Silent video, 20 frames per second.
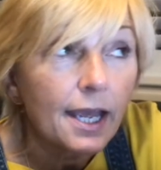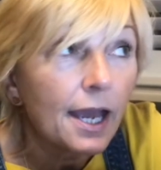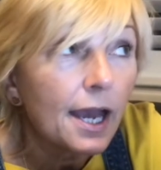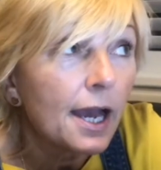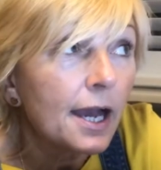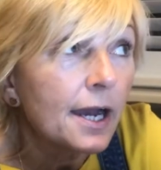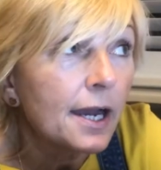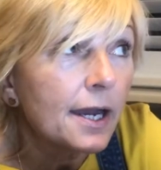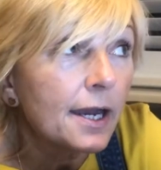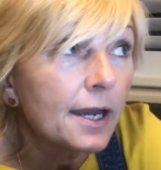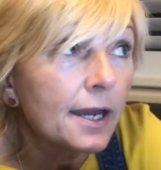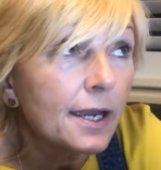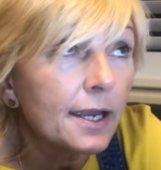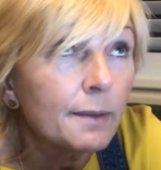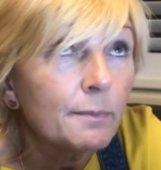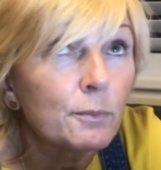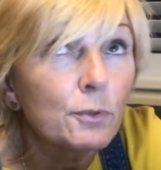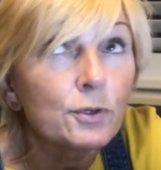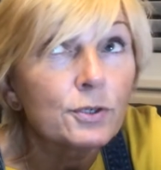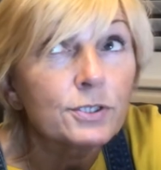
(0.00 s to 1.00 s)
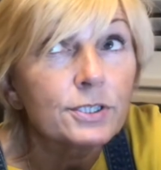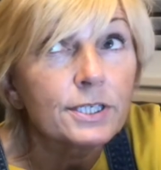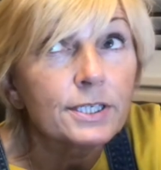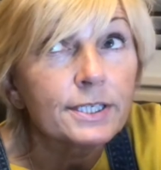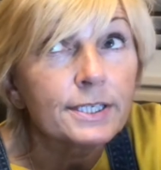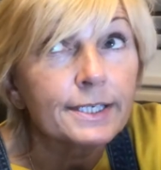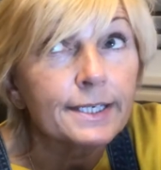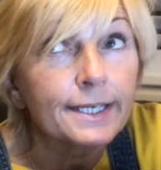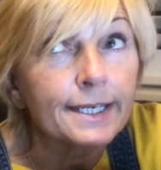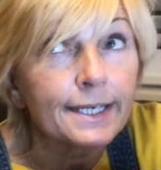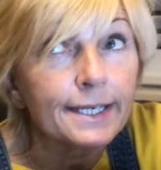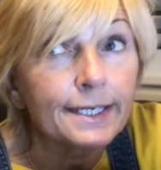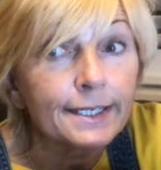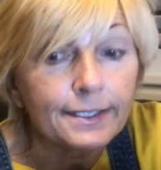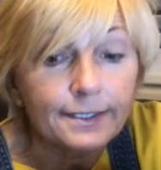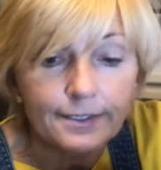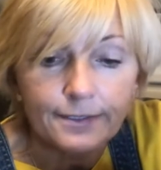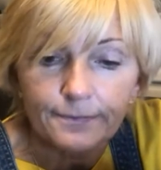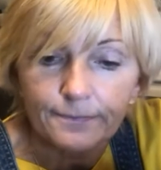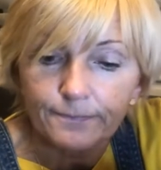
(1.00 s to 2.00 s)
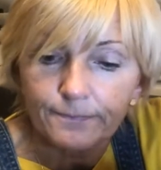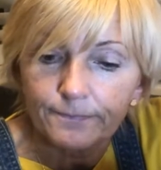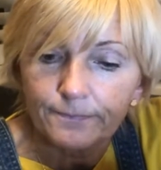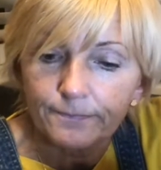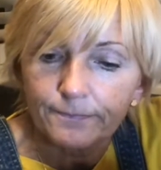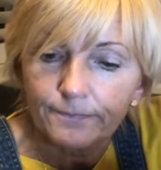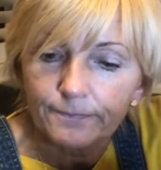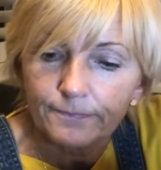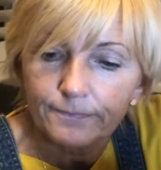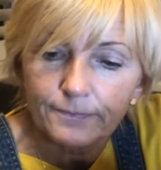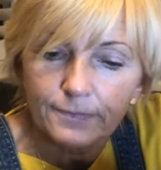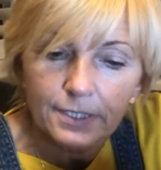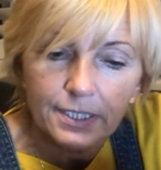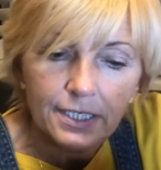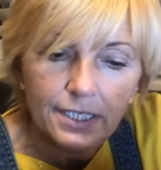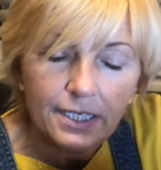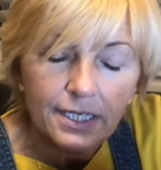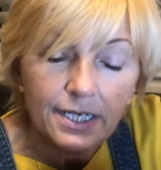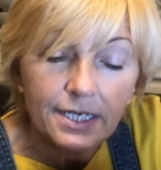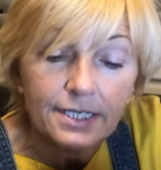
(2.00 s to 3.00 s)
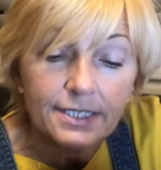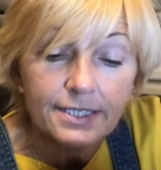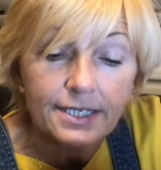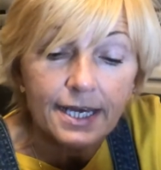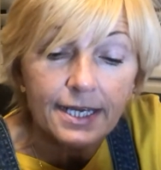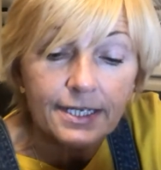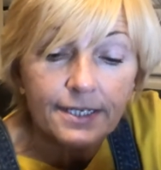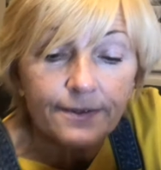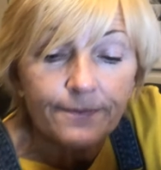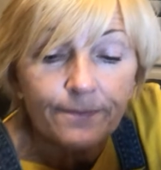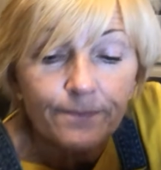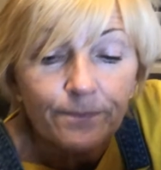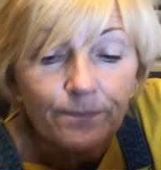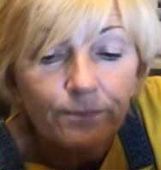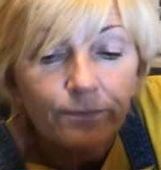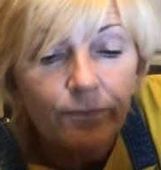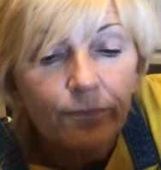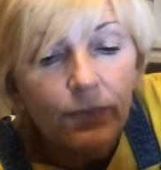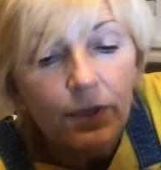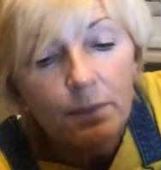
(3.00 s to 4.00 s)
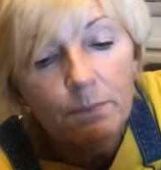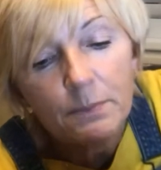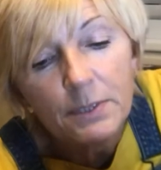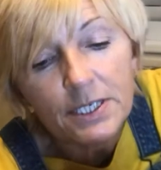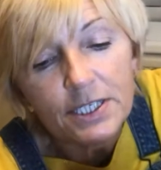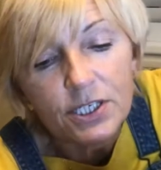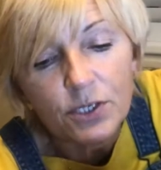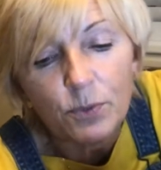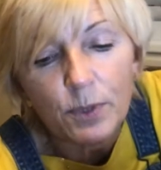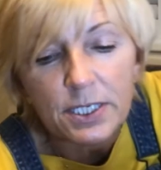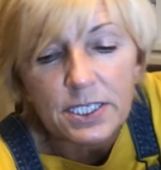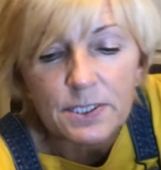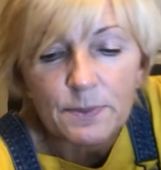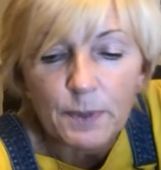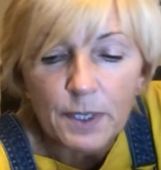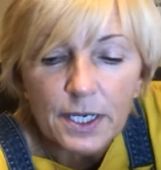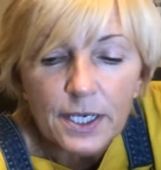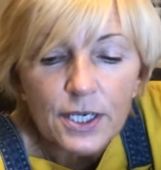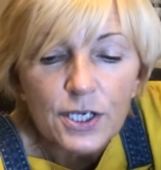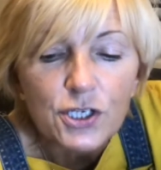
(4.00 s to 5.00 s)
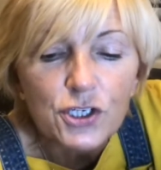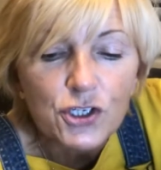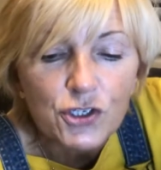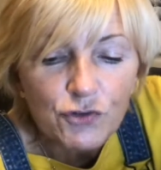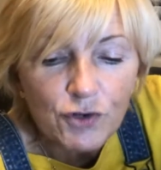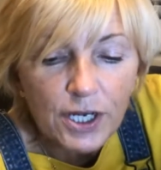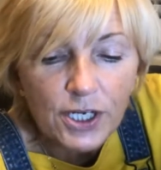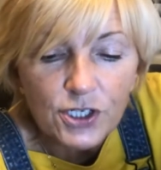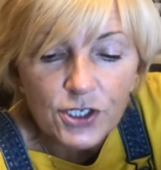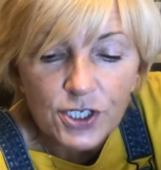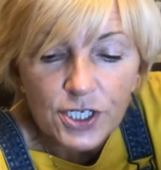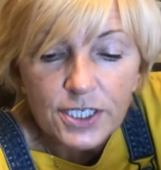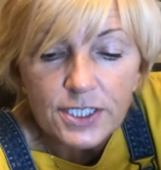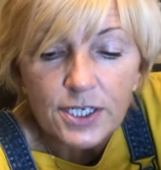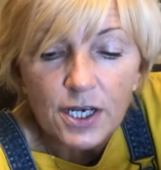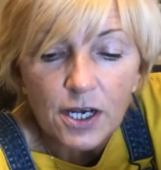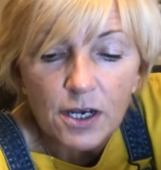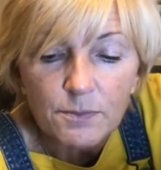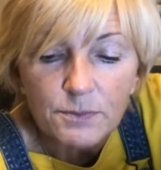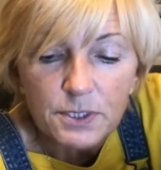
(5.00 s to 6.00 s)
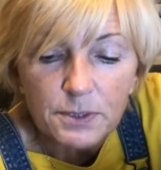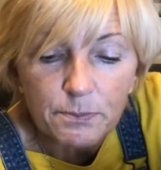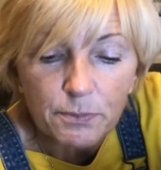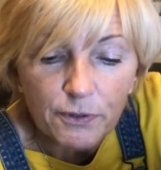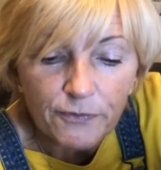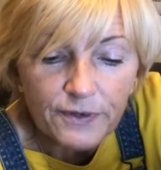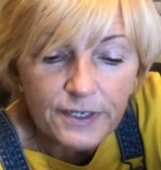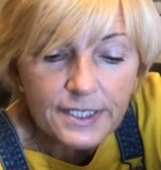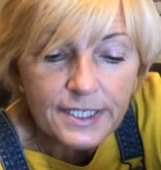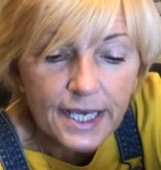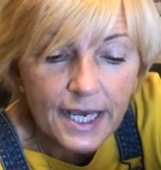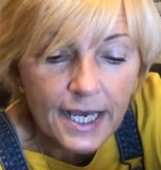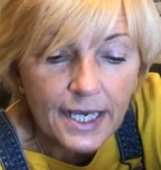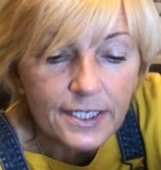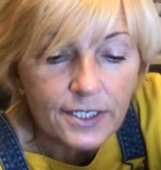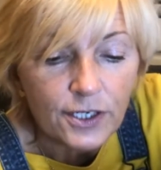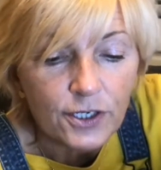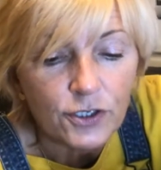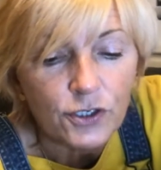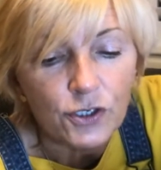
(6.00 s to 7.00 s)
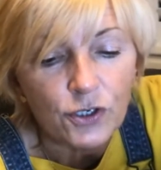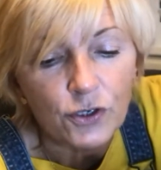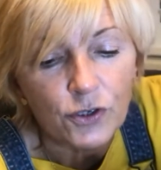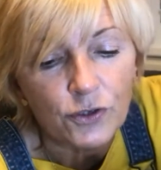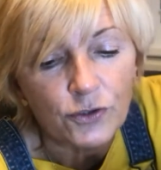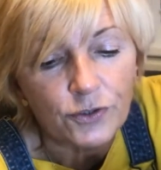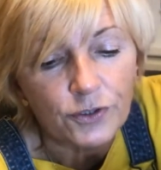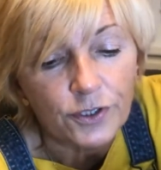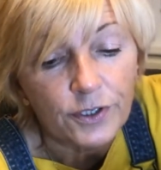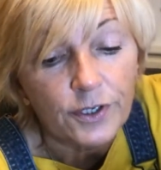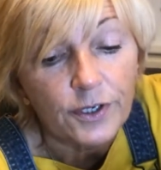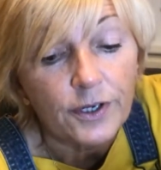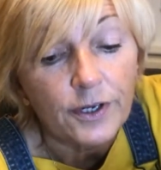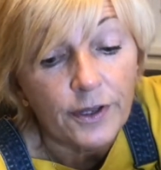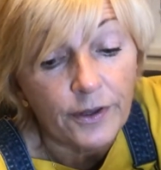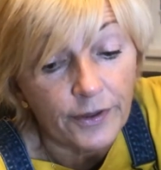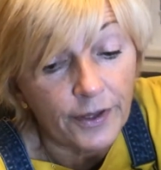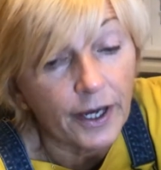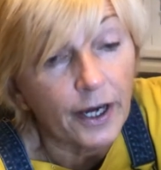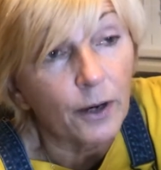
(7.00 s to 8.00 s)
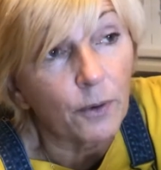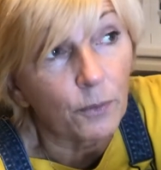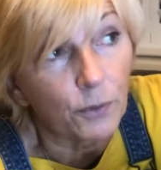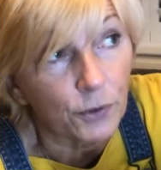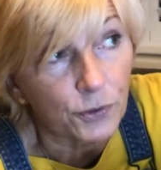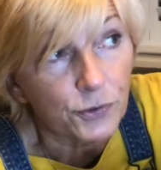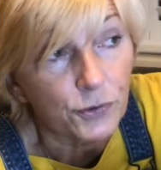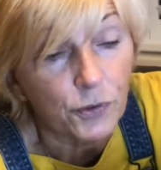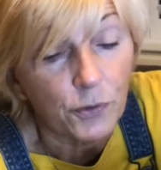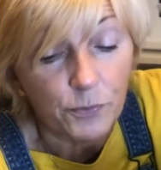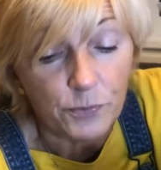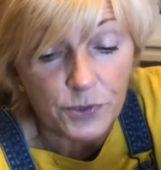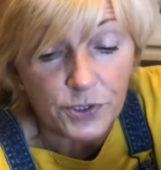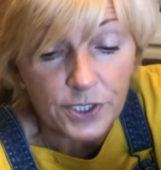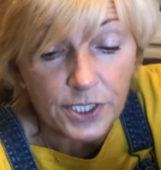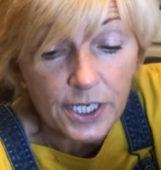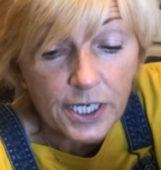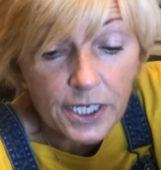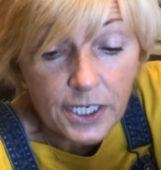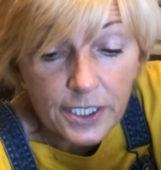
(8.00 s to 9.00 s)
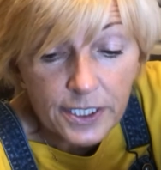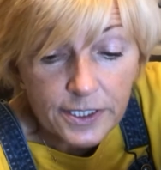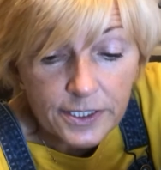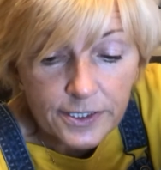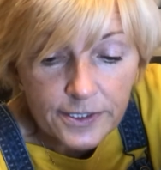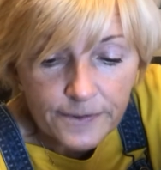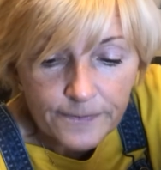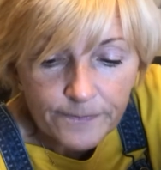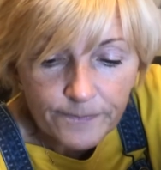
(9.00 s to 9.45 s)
I must have sneezed, he said. Mr. Winsborrow stretched his arms above his head and yawned. That was some sneeze.